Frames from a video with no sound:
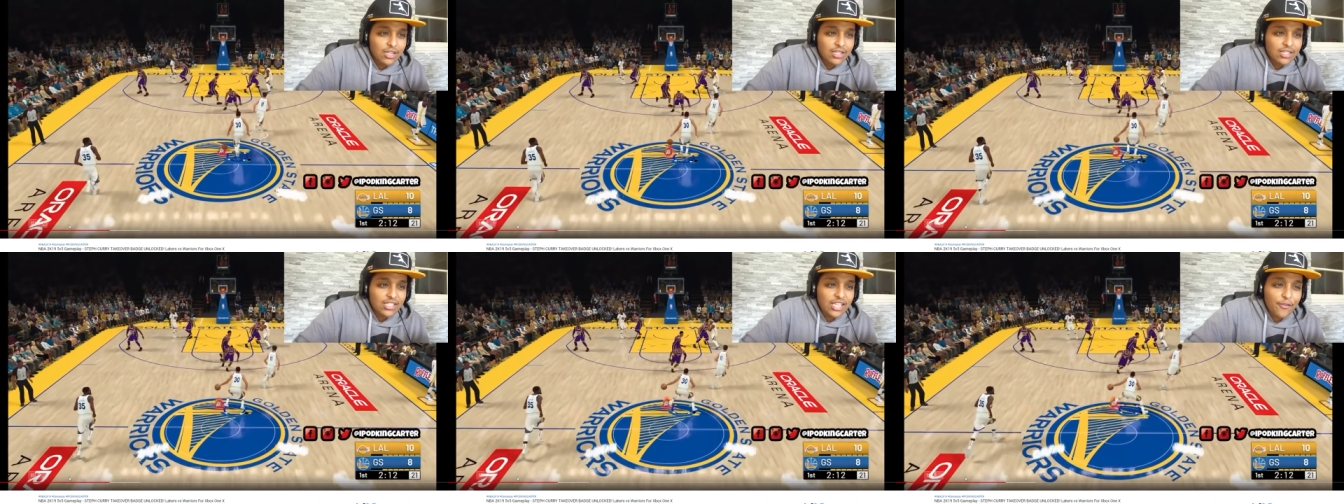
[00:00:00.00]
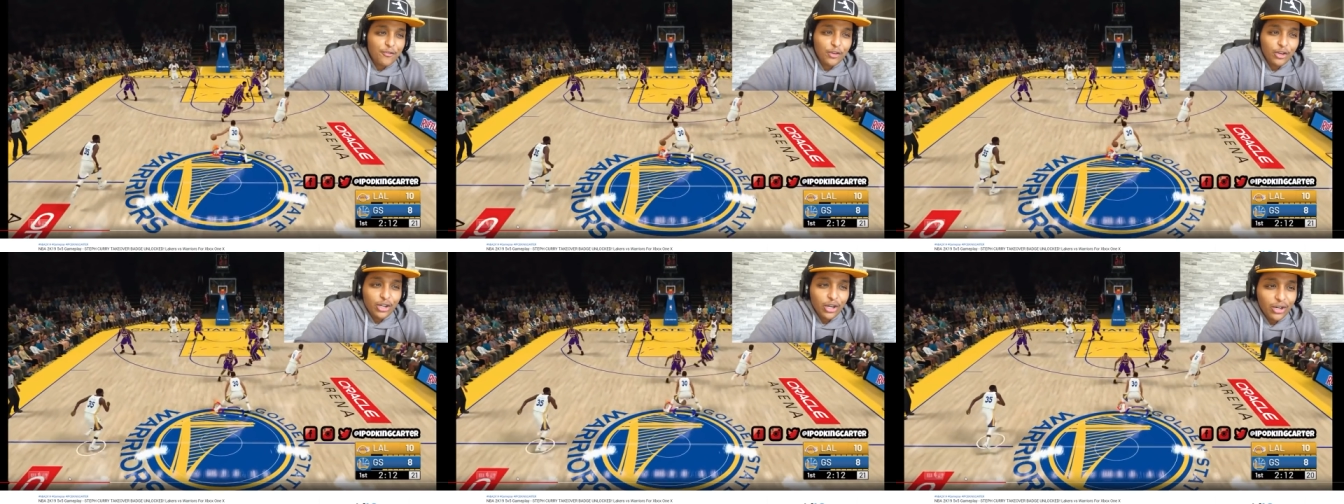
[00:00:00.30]

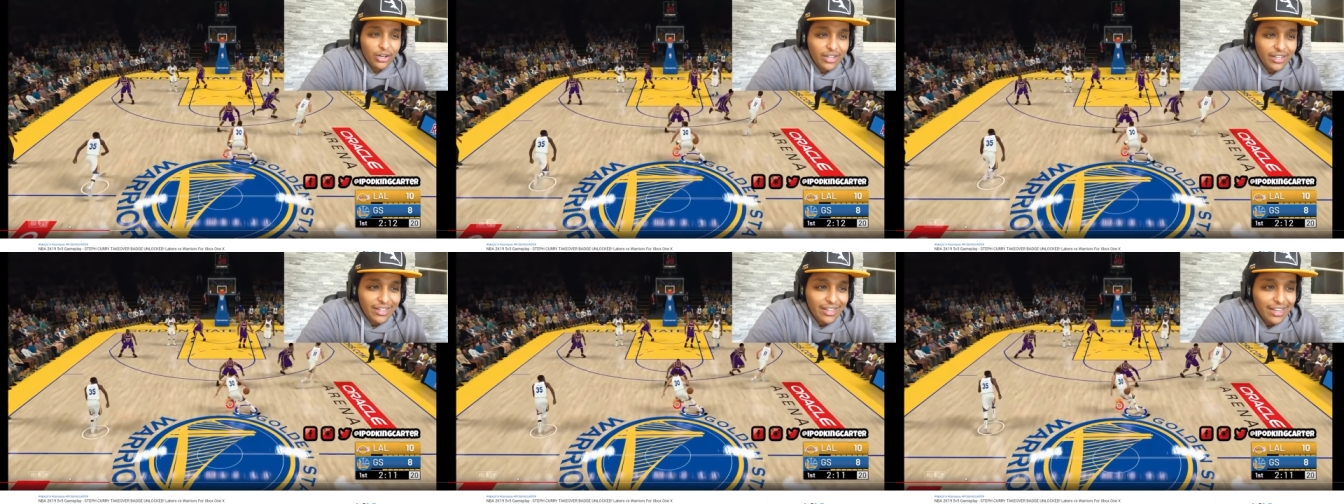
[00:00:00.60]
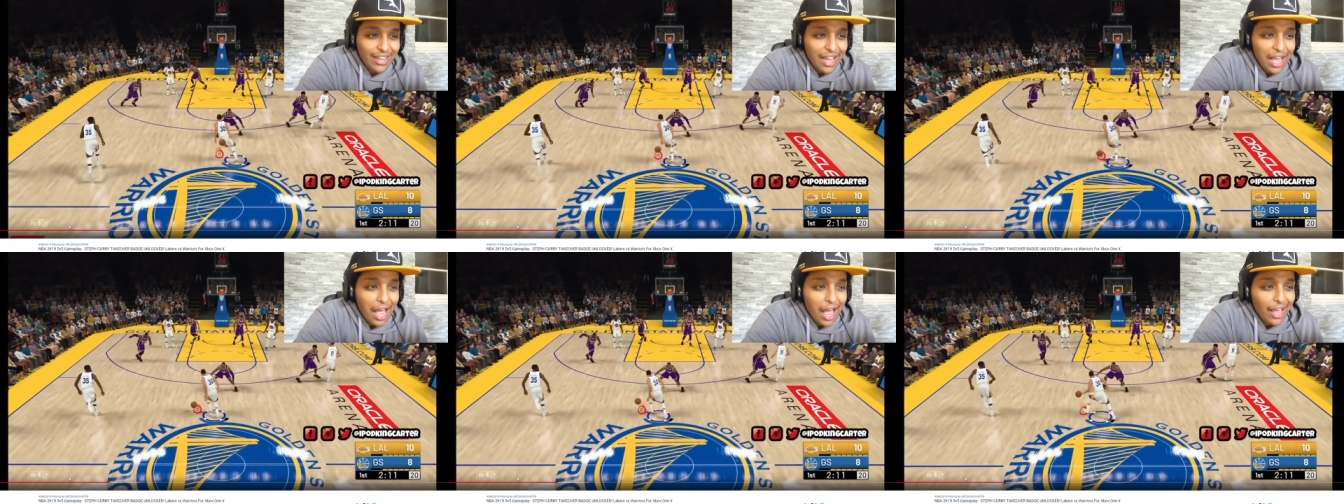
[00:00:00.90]
Stephen
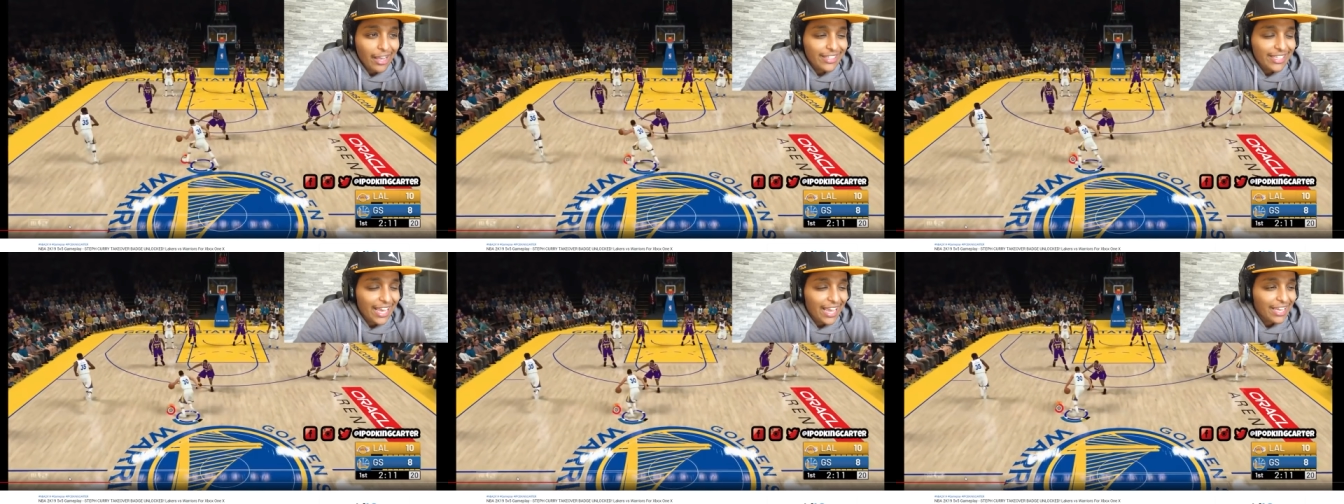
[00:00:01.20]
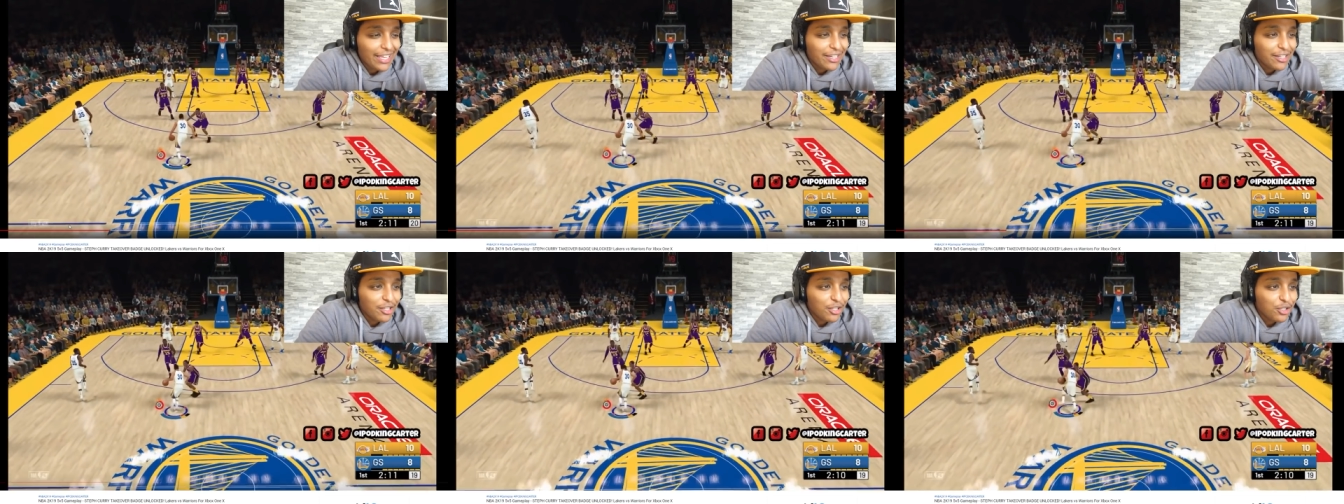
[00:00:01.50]
Curry,
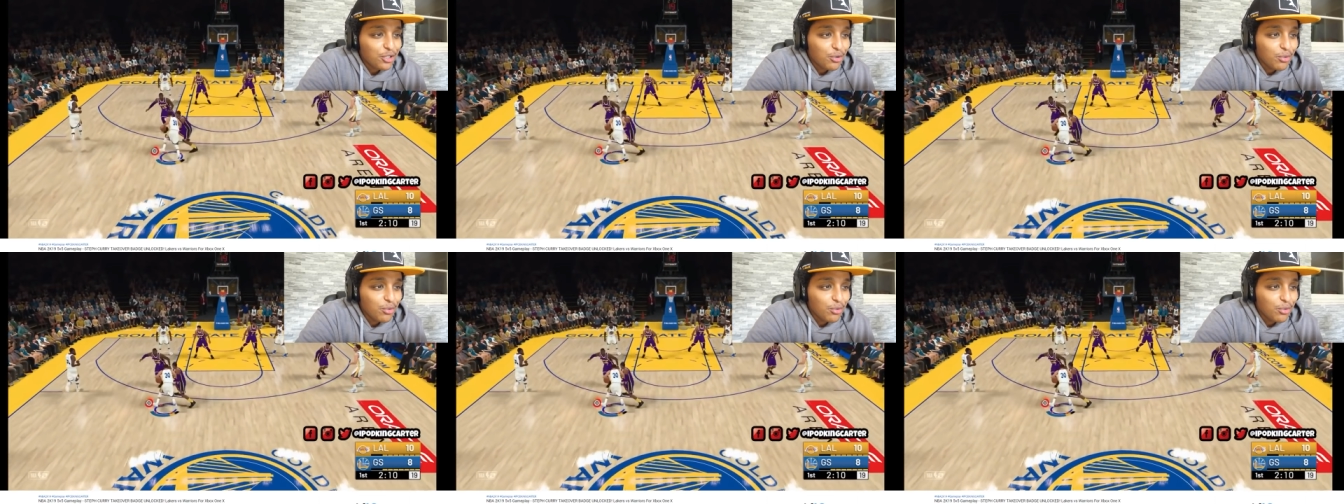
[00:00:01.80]
again,